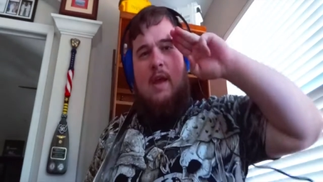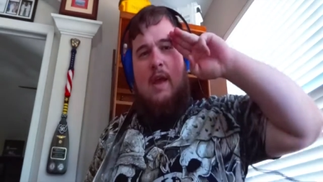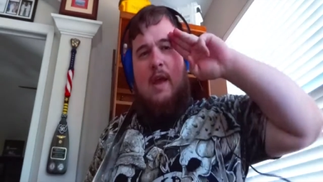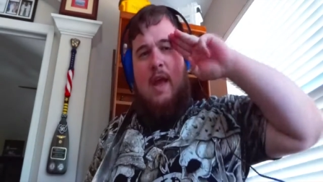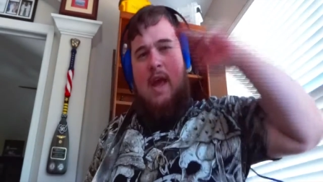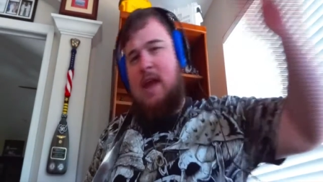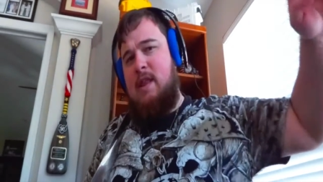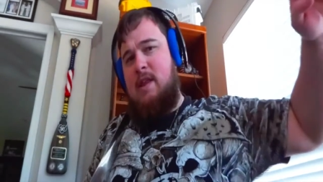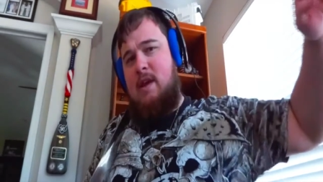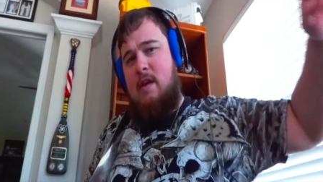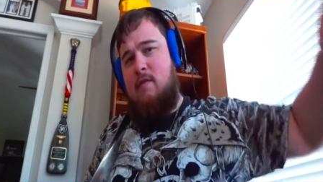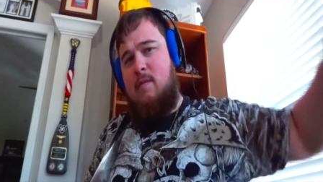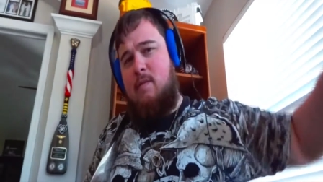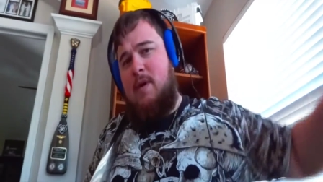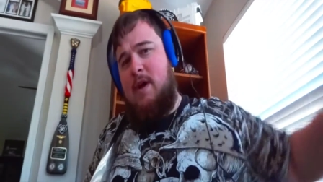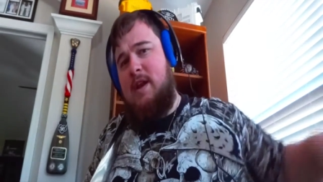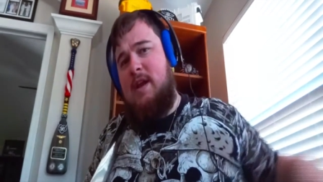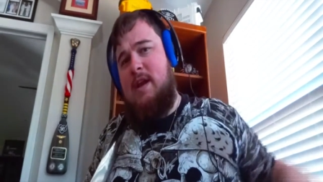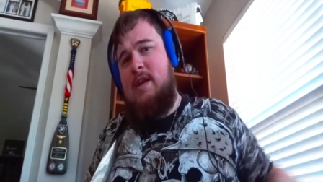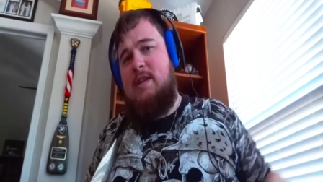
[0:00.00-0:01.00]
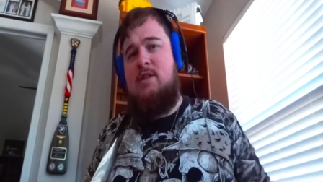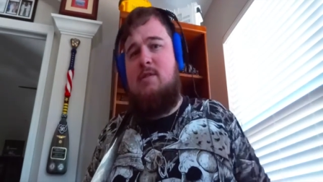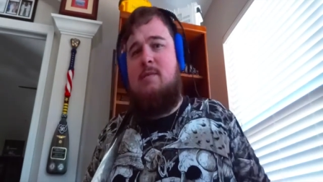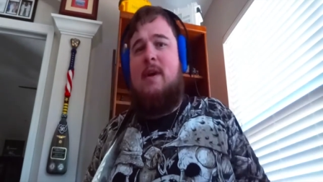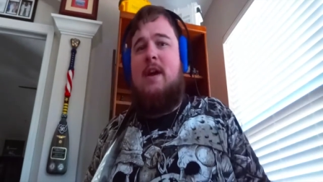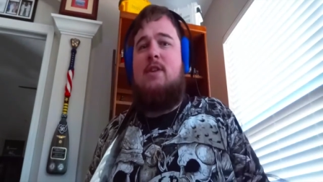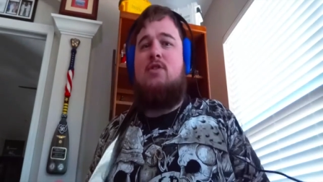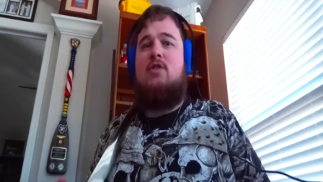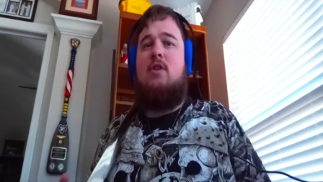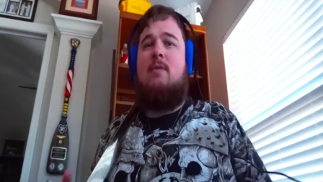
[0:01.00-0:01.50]
Hey there, everybody. It's your
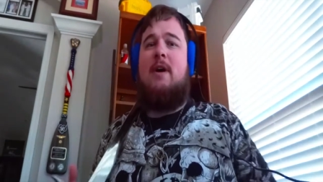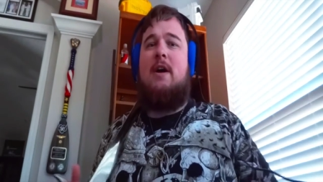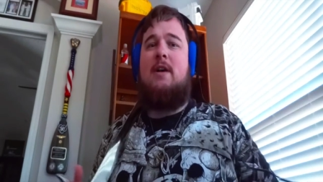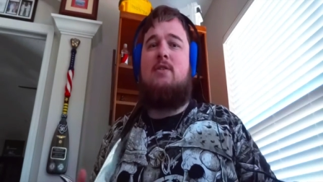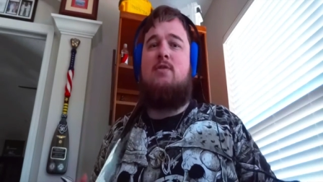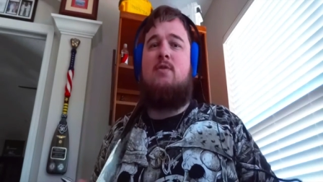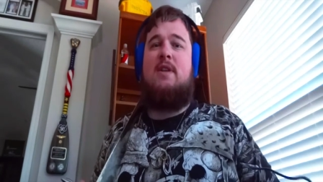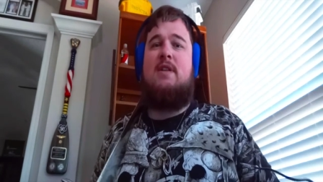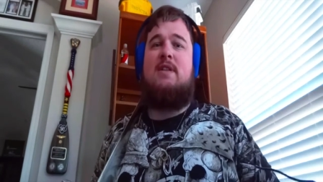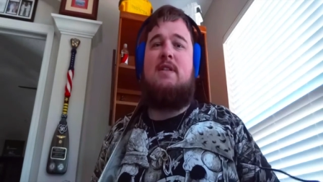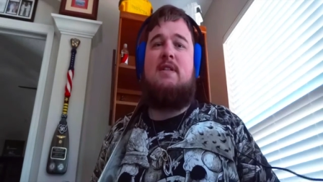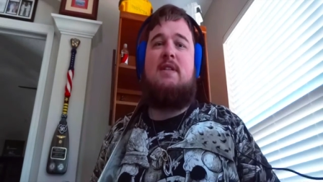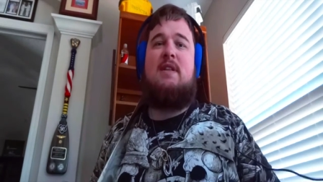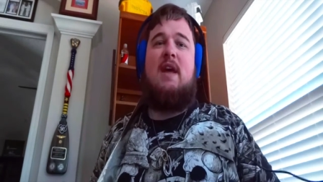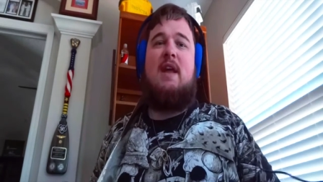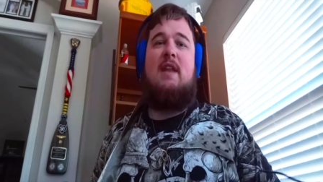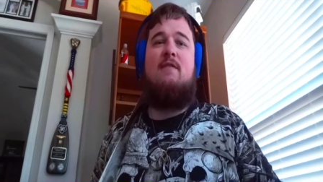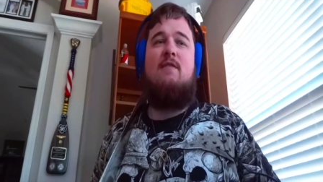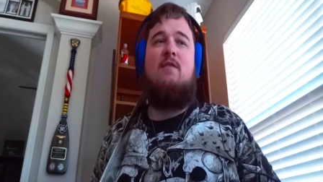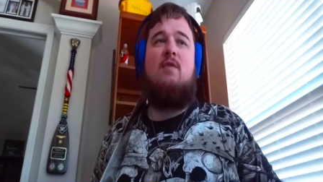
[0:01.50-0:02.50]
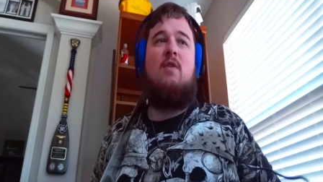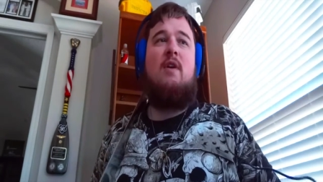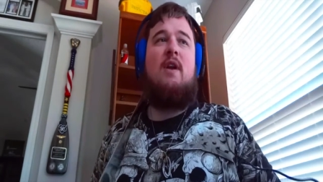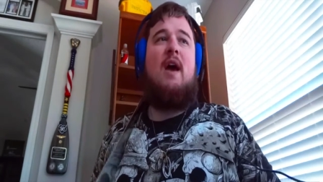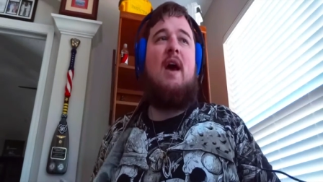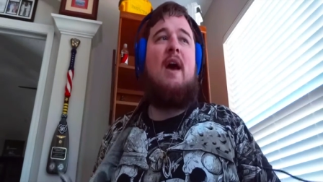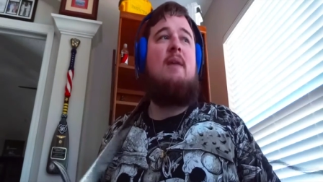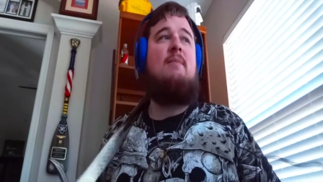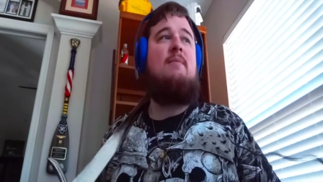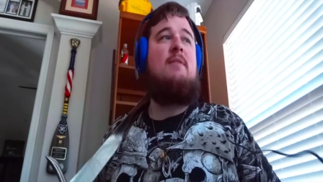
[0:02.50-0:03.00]
man Joe Mock 2694, and
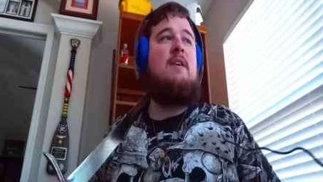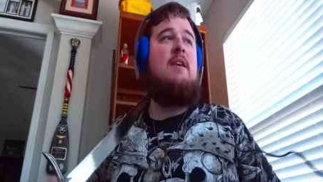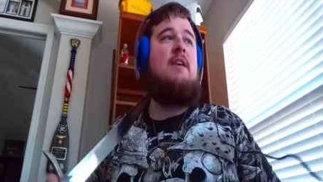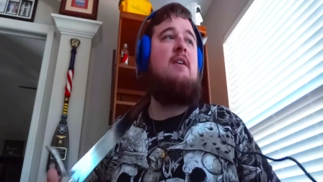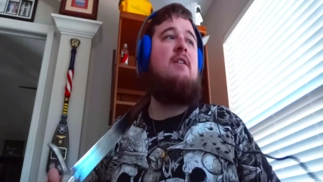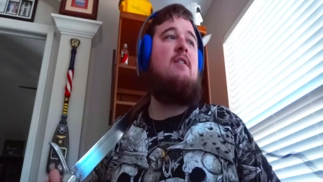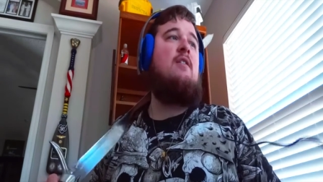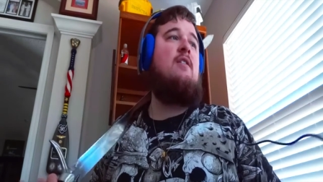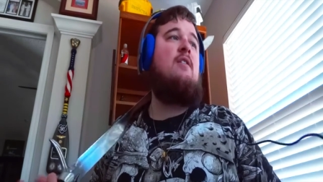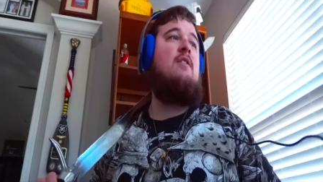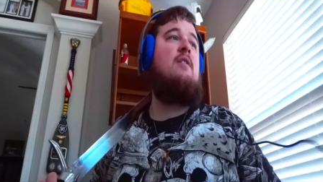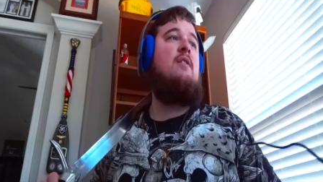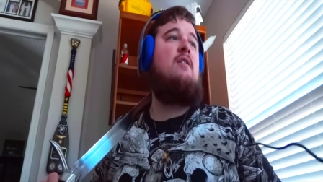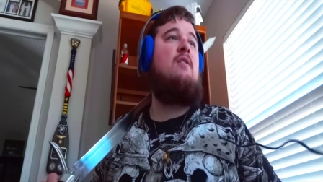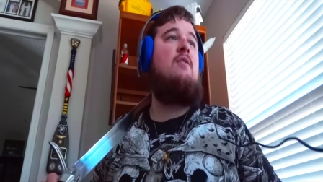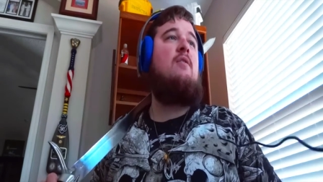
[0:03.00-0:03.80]
I am here